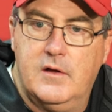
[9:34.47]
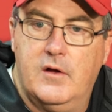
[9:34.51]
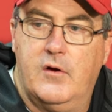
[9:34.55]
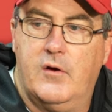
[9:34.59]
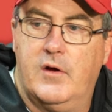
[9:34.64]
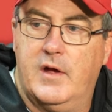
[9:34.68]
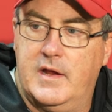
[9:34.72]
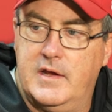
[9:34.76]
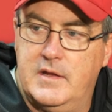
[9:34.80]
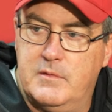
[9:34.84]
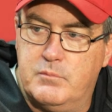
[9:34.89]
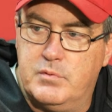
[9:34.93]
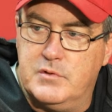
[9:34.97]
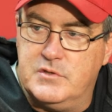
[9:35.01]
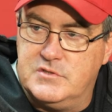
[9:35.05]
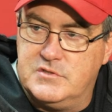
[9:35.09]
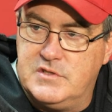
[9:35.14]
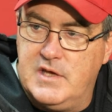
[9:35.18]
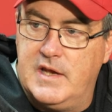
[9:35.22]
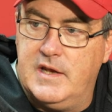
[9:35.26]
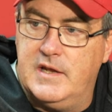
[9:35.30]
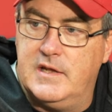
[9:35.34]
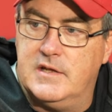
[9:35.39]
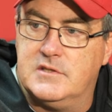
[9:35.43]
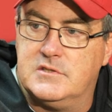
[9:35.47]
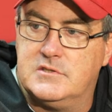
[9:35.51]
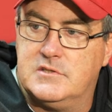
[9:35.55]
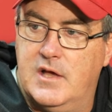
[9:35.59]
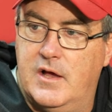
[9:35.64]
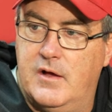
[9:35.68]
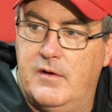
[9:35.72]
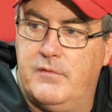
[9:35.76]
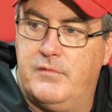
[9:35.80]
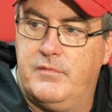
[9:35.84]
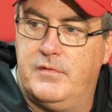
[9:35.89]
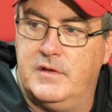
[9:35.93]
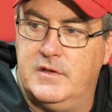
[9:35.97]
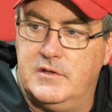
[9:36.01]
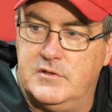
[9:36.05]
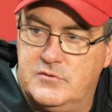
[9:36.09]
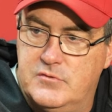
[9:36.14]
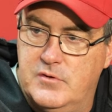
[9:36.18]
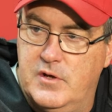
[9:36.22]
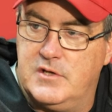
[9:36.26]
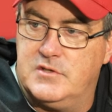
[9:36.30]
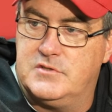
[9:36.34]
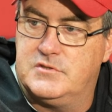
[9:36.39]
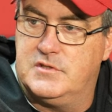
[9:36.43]
already presented himself and he
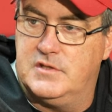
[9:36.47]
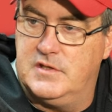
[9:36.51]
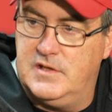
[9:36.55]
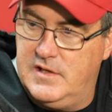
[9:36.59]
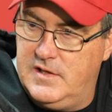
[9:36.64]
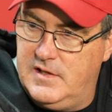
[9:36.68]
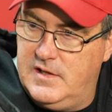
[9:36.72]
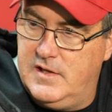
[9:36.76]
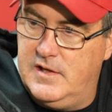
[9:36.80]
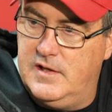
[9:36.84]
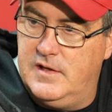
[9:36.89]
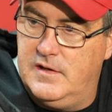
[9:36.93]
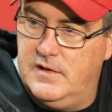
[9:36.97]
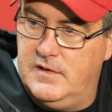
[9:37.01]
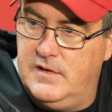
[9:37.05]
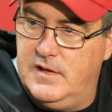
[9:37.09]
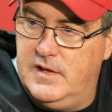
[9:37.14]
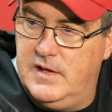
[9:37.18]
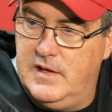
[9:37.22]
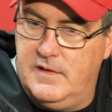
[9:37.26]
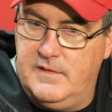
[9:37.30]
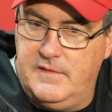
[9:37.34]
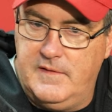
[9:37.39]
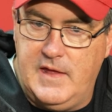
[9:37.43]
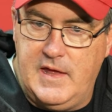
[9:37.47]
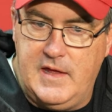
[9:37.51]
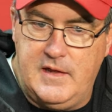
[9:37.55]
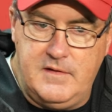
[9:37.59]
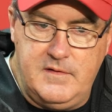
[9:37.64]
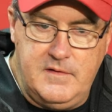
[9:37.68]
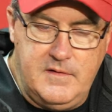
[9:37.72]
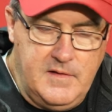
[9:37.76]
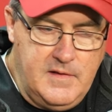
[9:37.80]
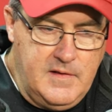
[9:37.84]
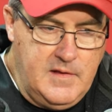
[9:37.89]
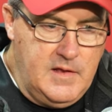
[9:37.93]
trusted it, and that.